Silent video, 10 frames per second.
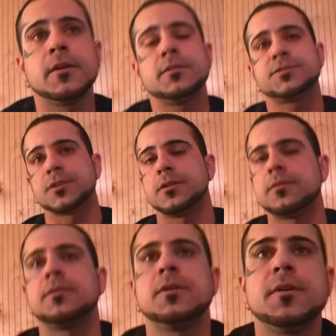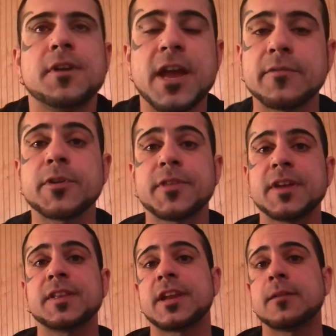So
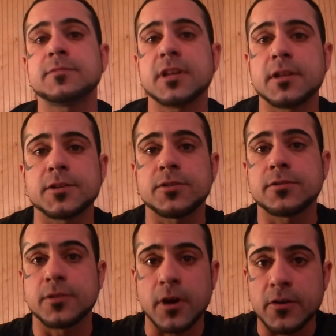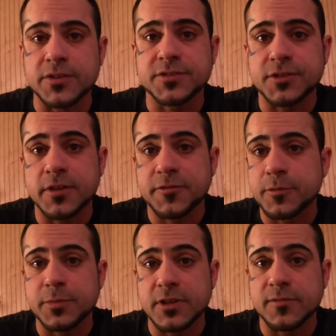everything that I'm telling you and all this stuff
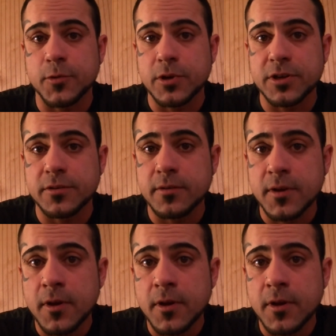could be avoided